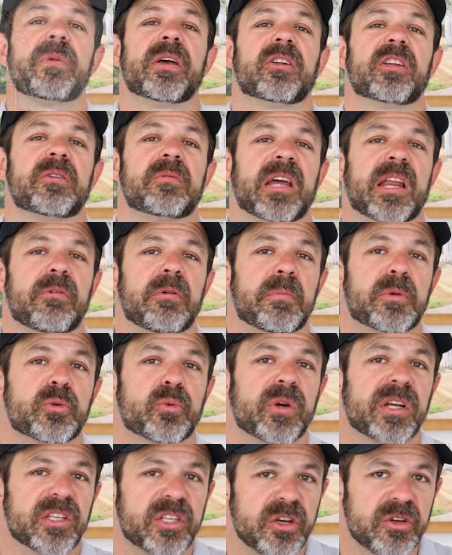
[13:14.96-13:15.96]
building anywhere
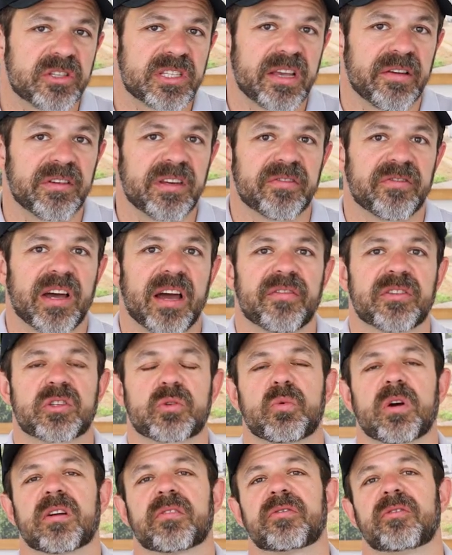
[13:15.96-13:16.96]
between $275 a
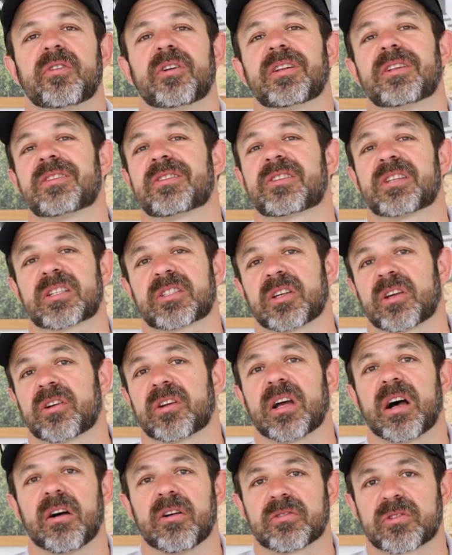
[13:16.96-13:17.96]
square foot and
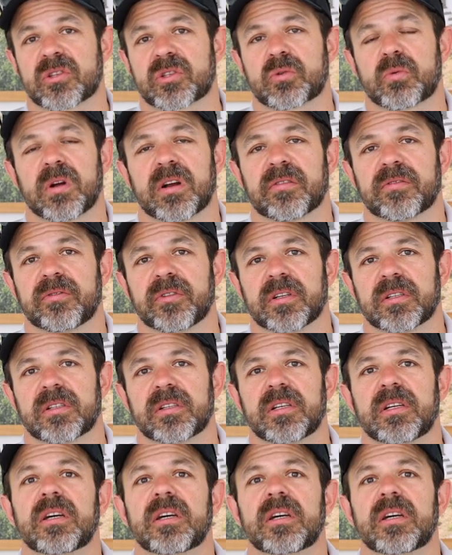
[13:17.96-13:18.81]
$600 a square foot.